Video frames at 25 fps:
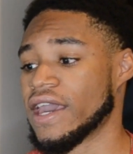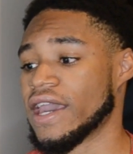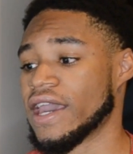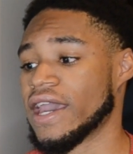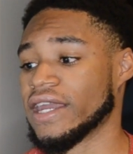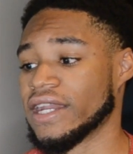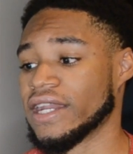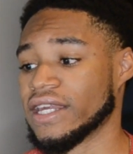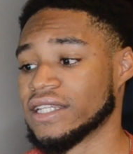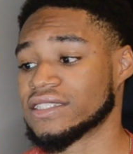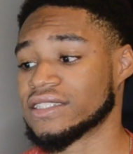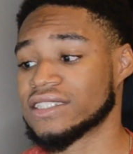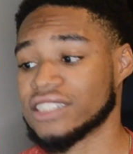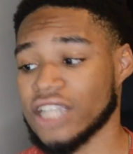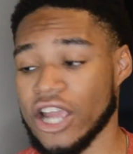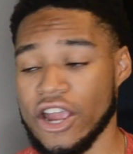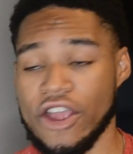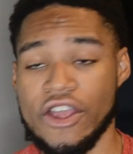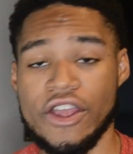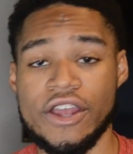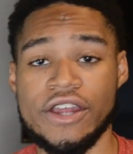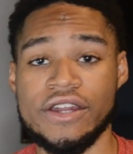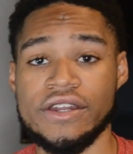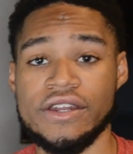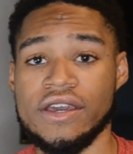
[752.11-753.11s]
And in
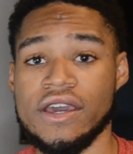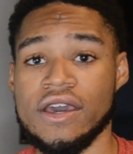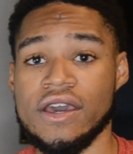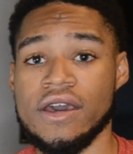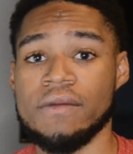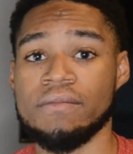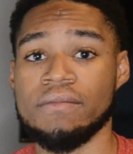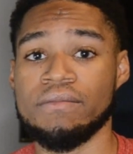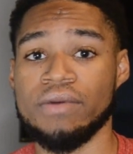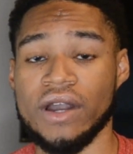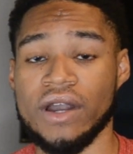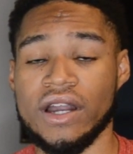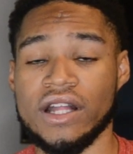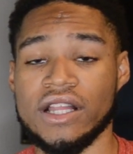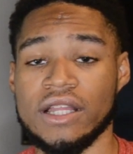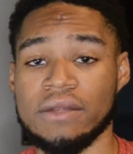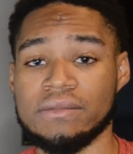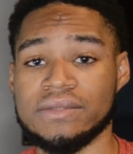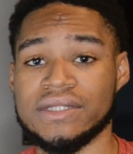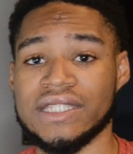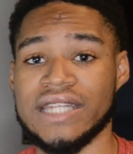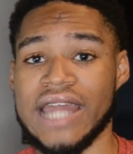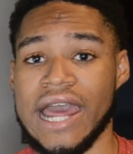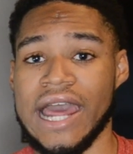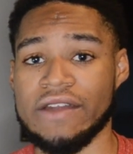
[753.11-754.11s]
turn, put
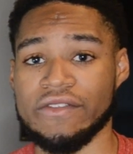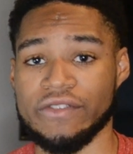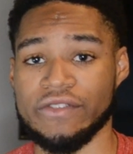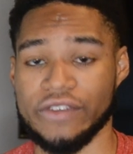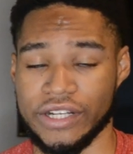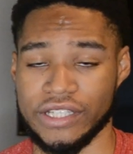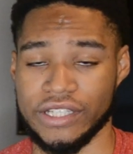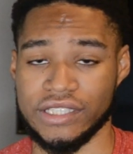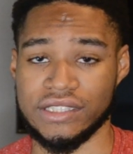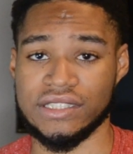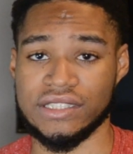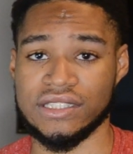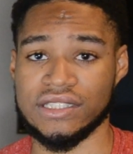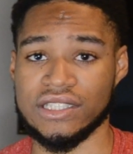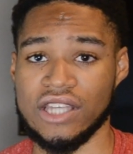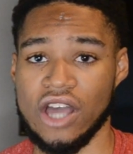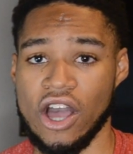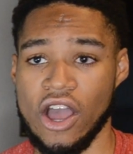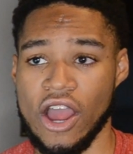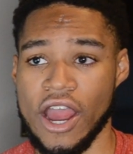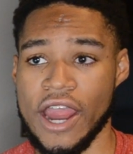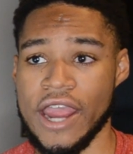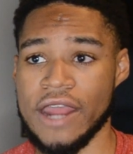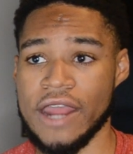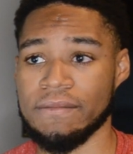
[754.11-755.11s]
Clemson at risk.
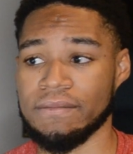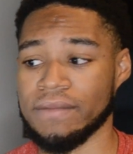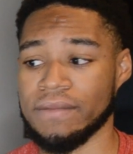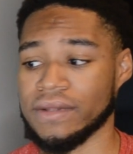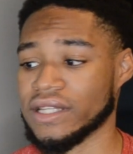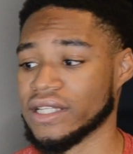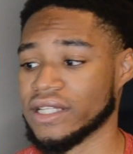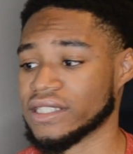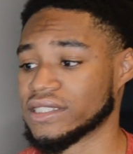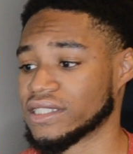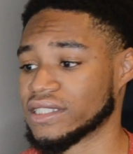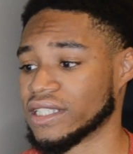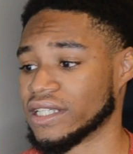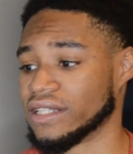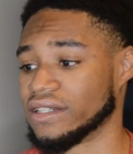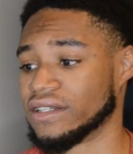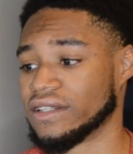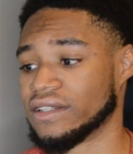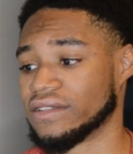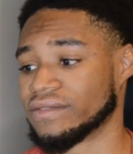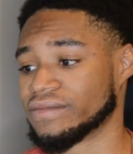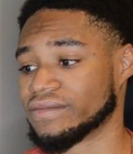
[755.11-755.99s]
All right, but listen.